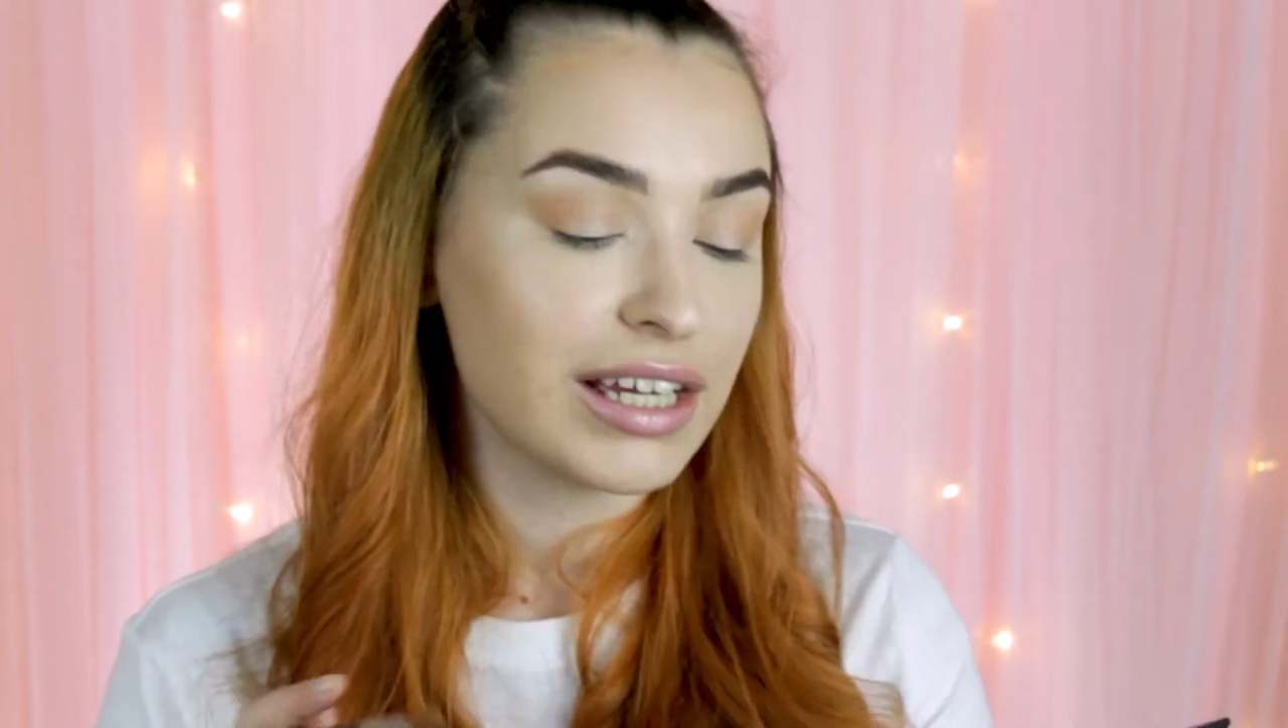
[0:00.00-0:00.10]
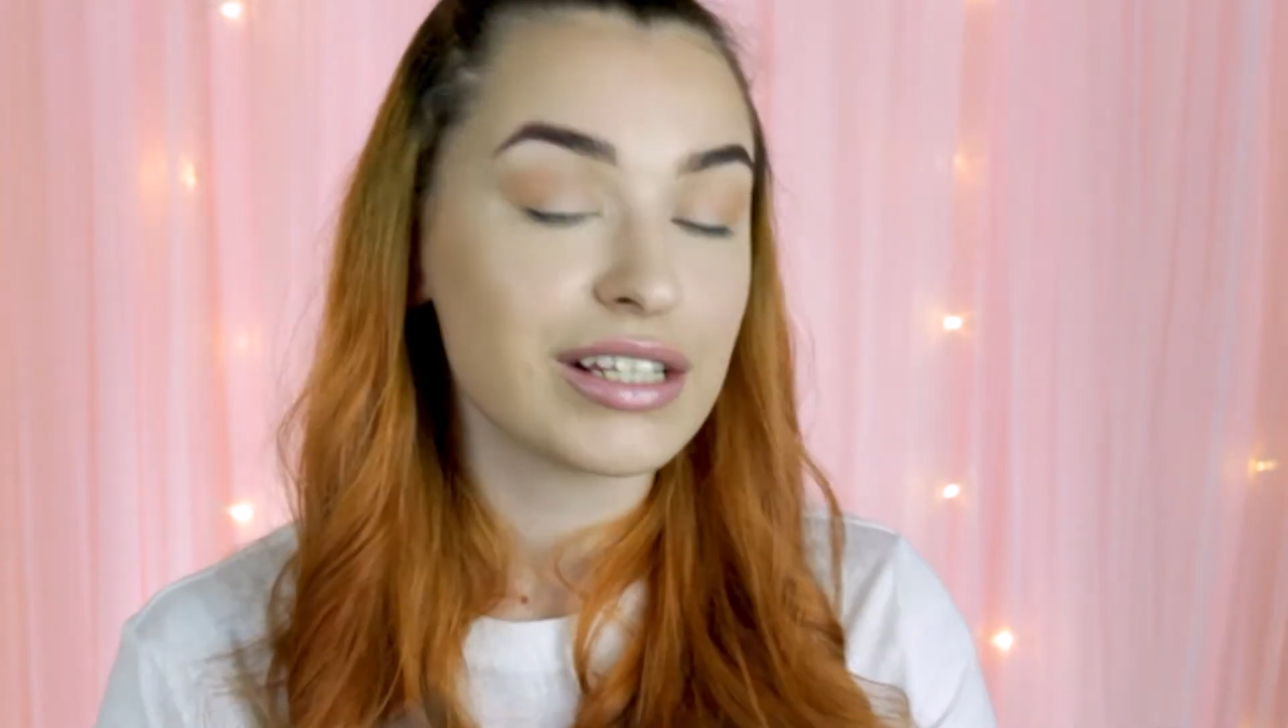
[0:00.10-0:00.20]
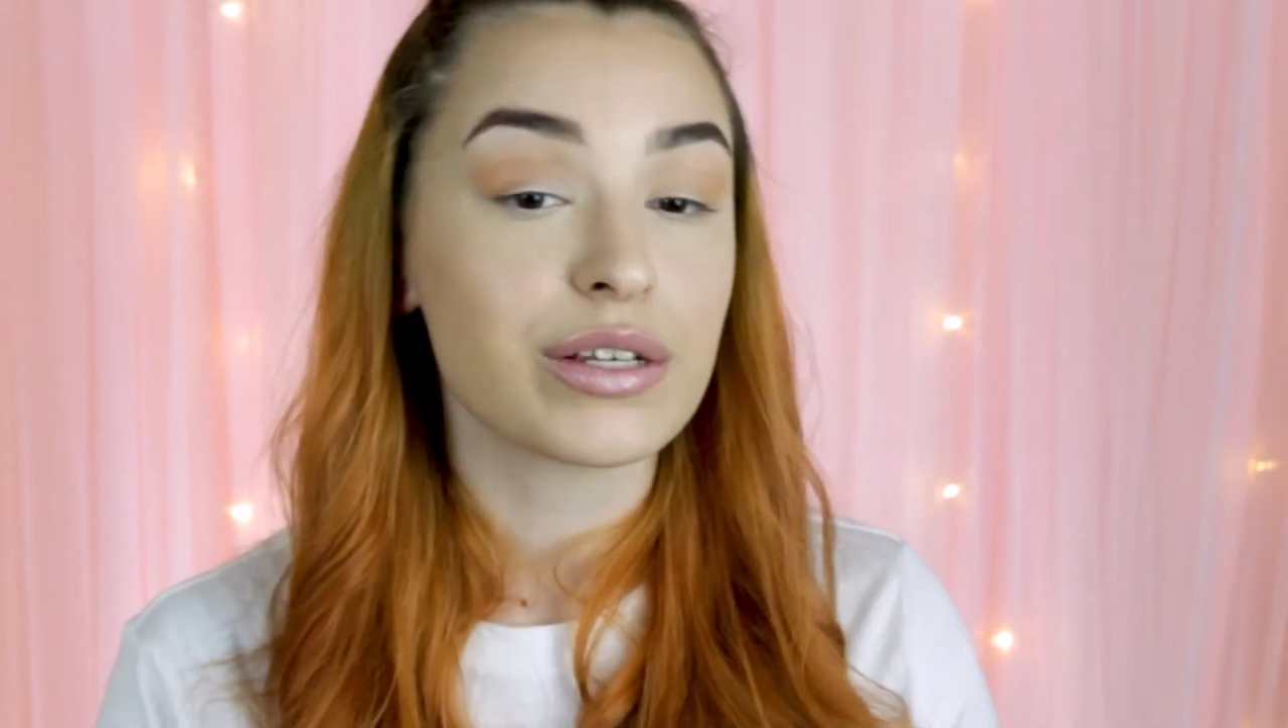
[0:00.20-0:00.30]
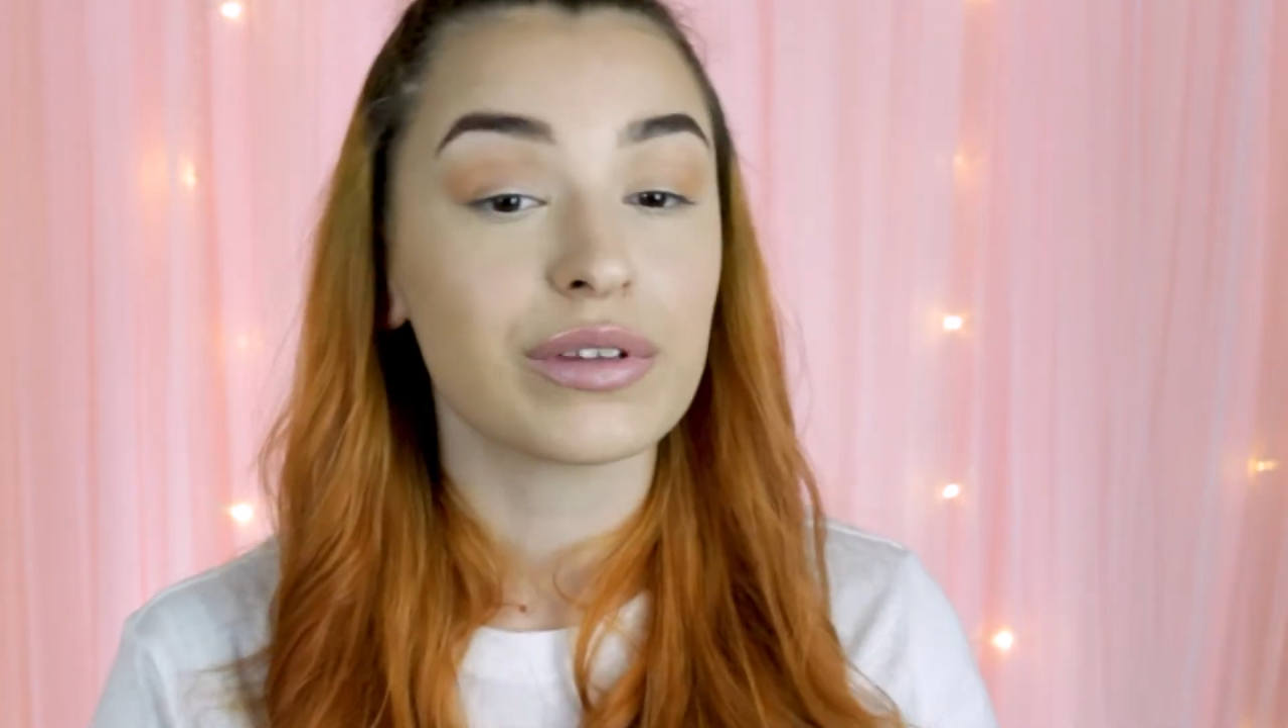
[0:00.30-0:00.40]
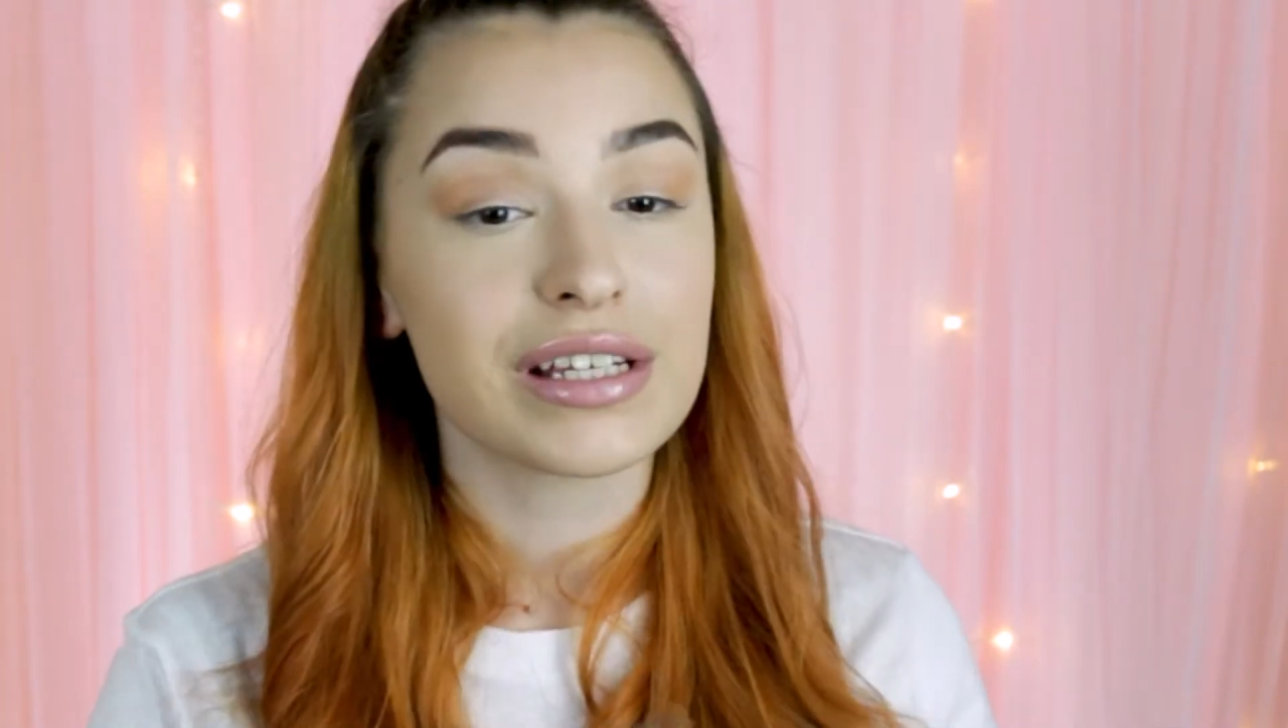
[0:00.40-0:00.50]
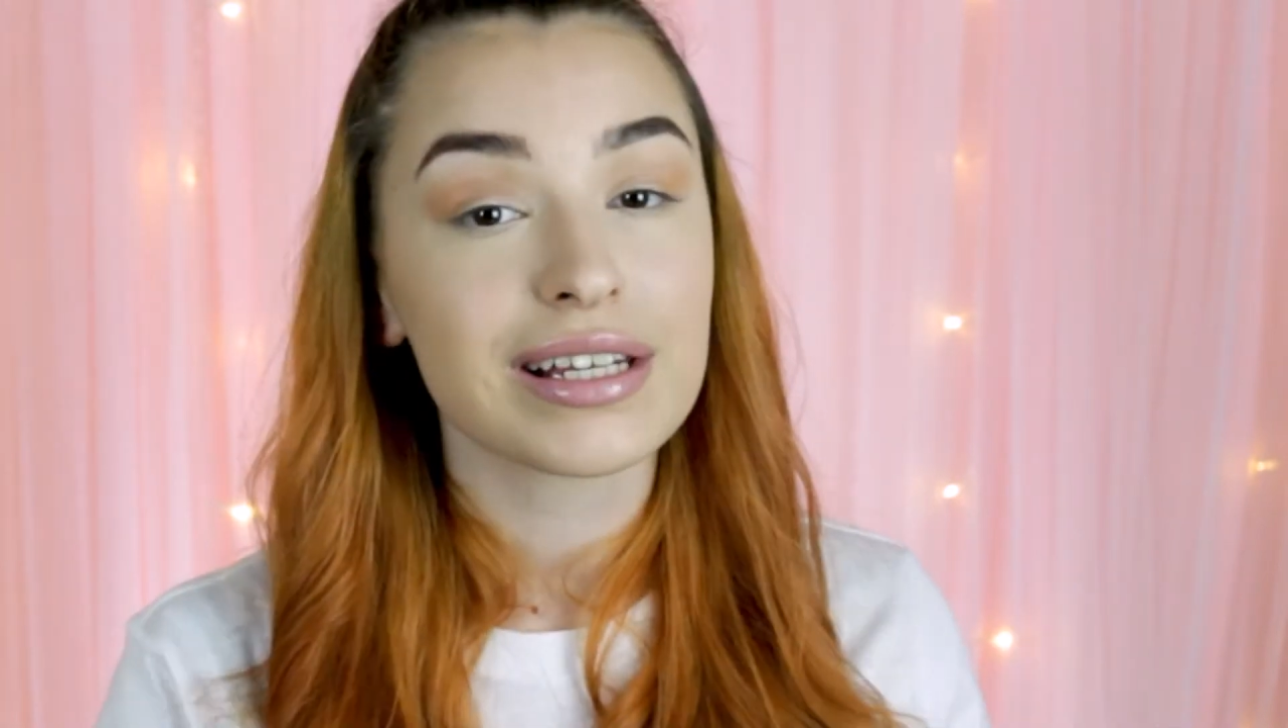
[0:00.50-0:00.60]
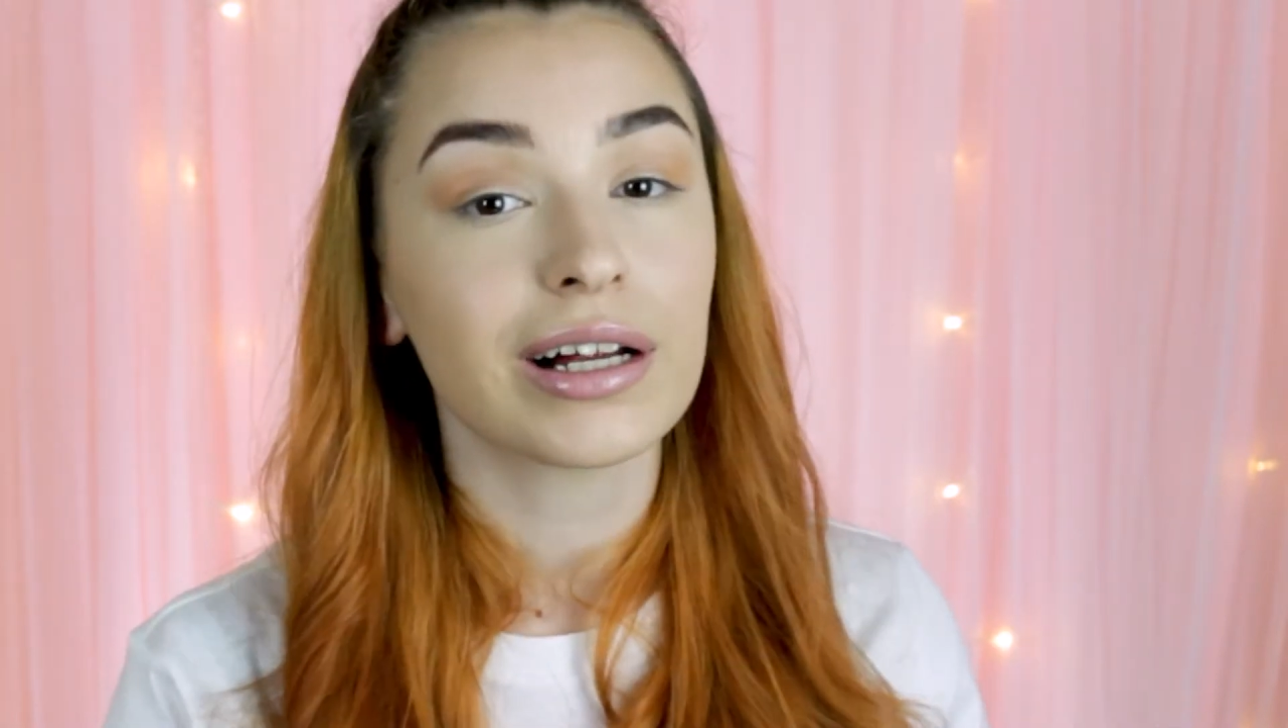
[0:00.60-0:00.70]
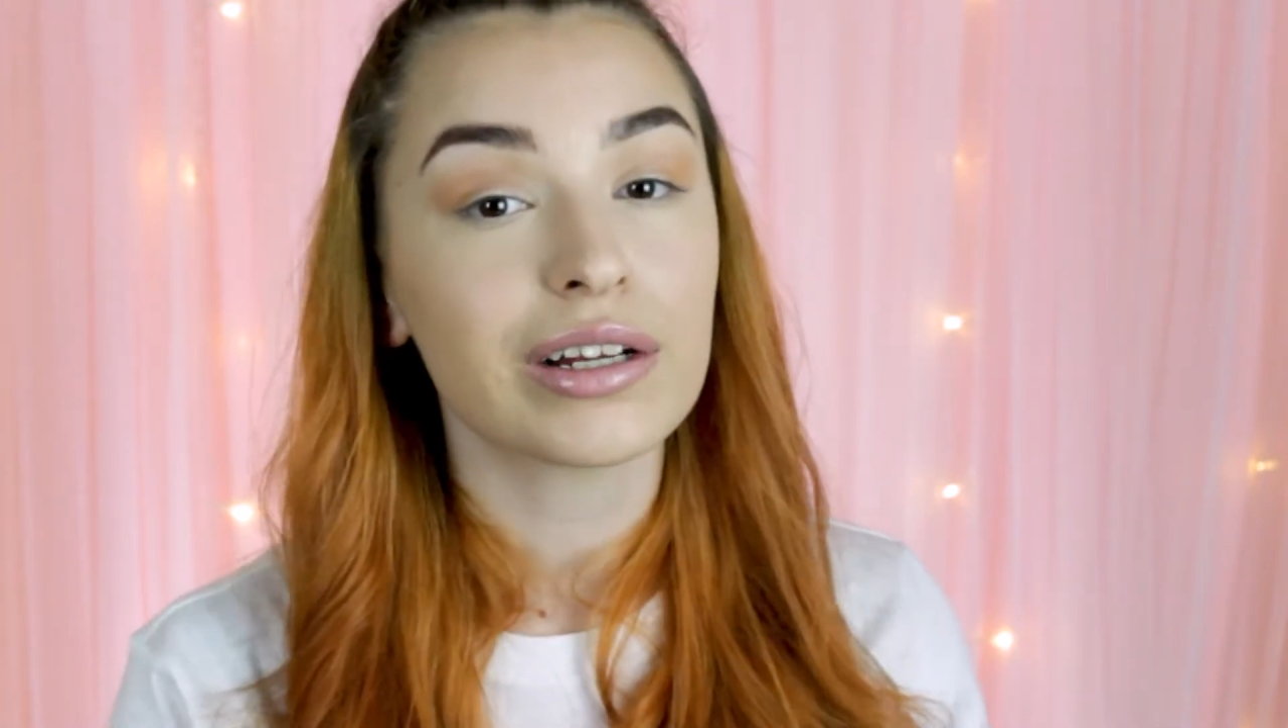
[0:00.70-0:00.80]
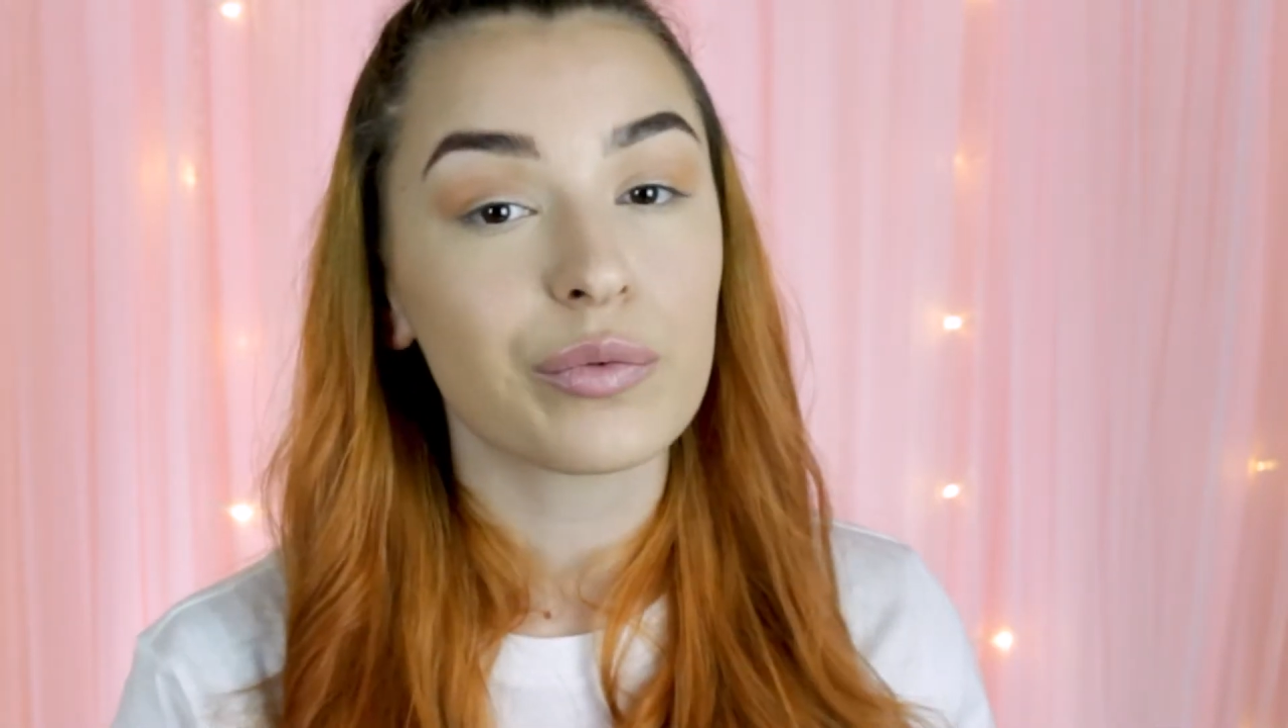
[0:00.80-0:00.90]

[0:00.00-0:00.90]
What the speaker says: So this color